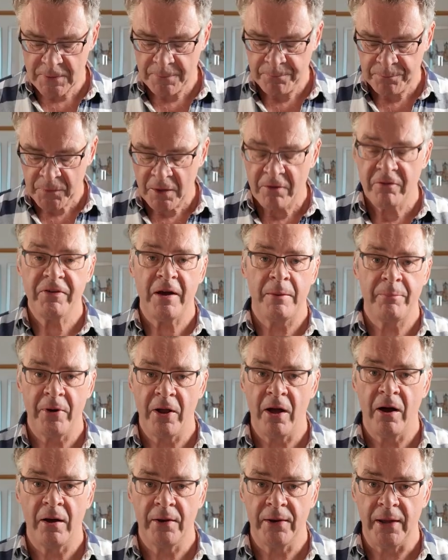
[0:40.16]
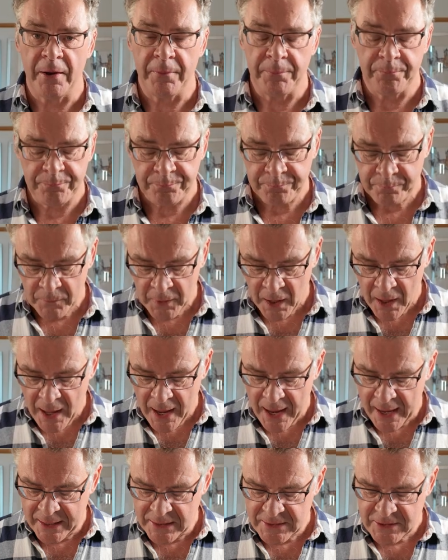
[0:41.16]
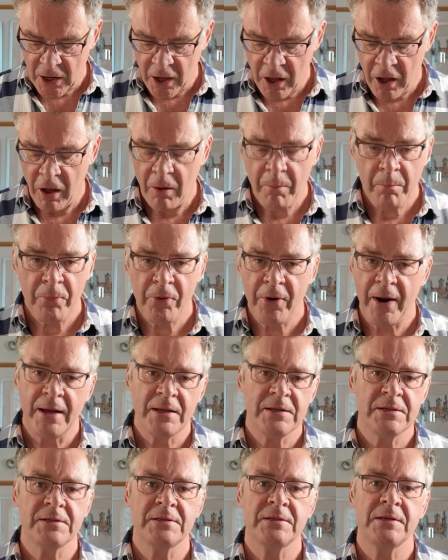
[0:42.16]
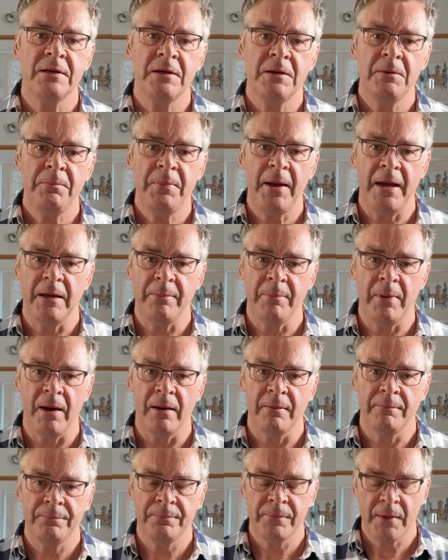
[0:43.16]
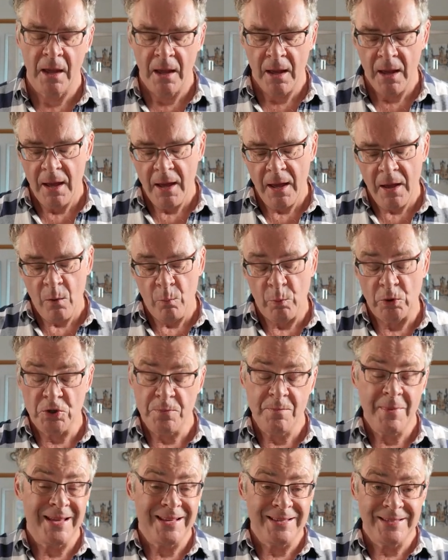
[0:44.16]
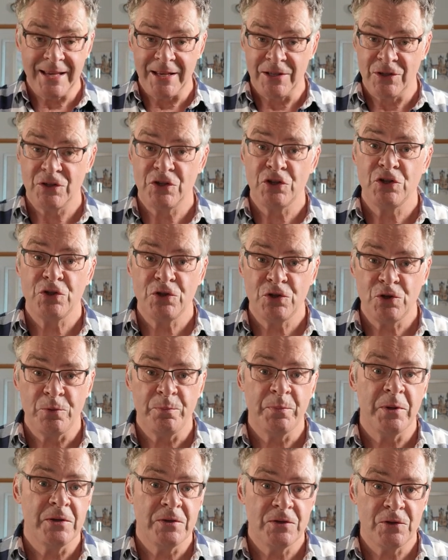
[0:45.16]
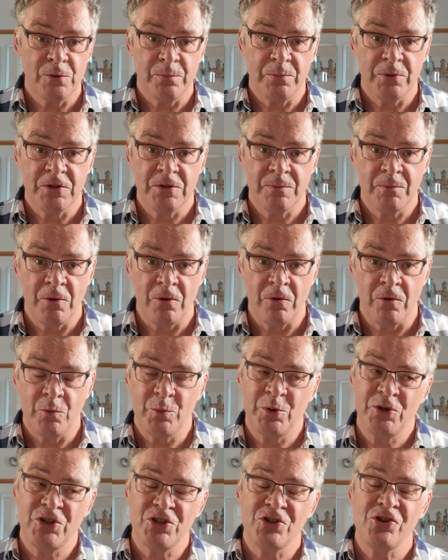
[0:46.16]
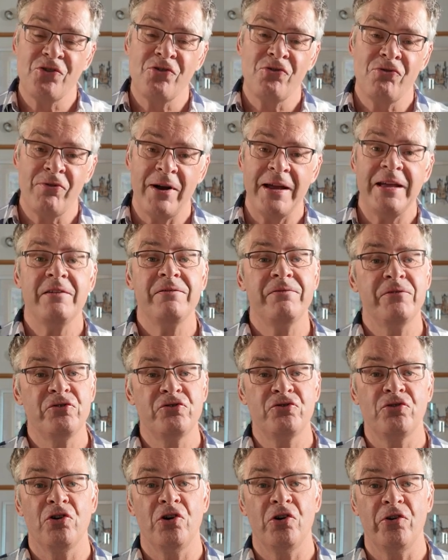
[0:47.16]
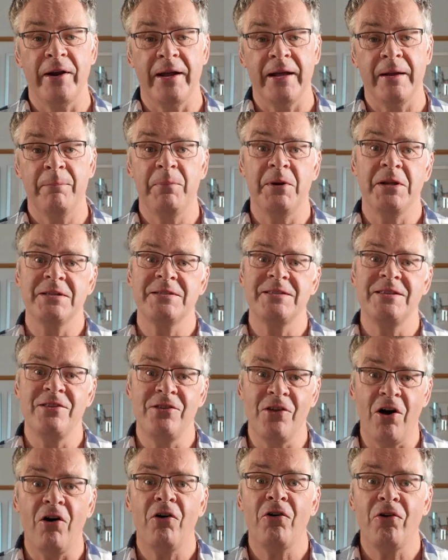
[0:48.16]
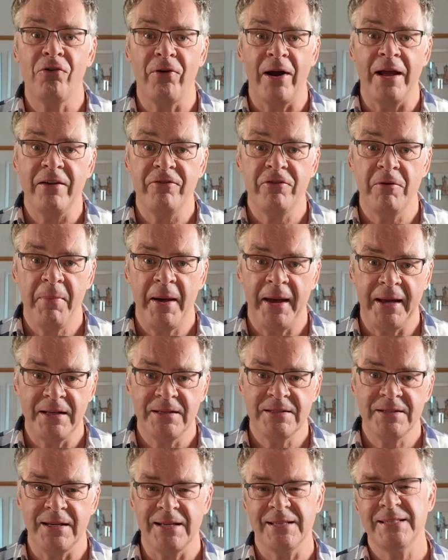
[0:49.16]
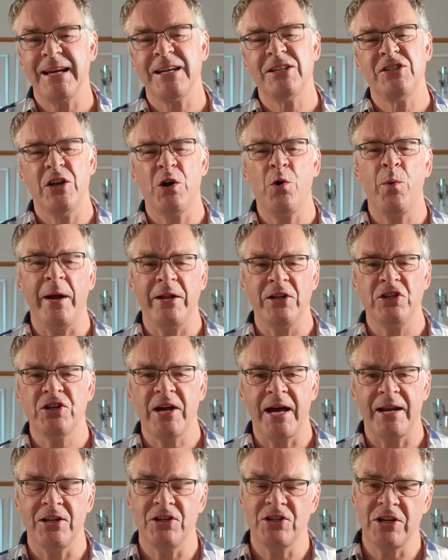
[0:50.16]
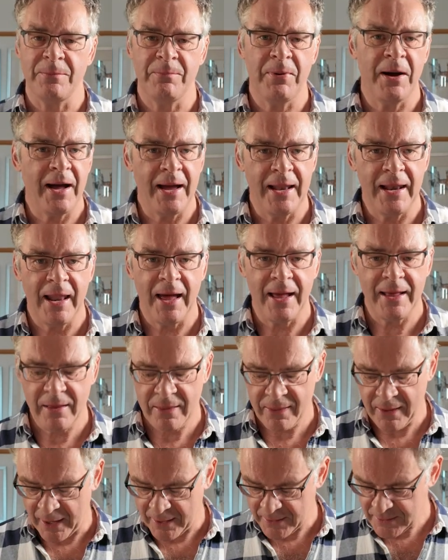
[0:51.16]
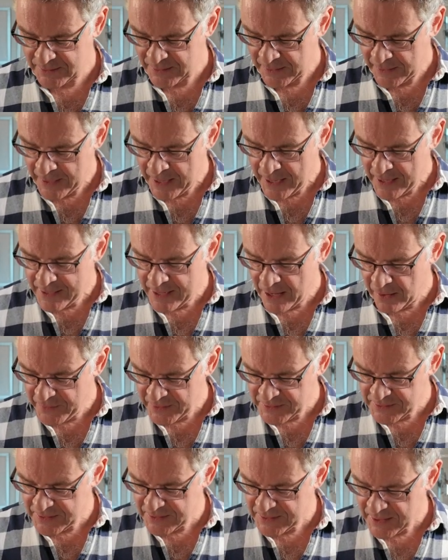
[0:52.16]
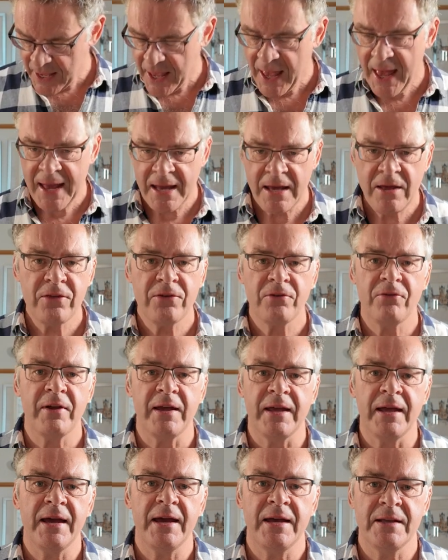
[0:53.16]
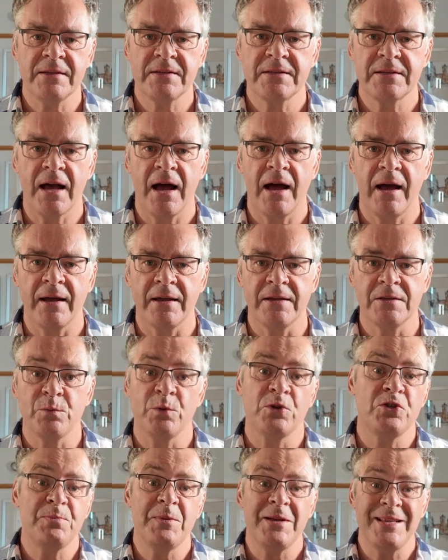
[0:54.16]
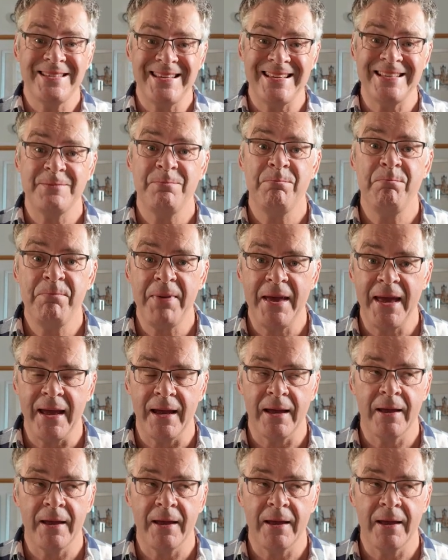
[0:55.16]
Fabriano, and it's a hot press paper, which means it's super smooth, which is great for drawing, but it's not great for painting. It's actually quite challenging, but I like that. Now this is A3 in size, which means it's big.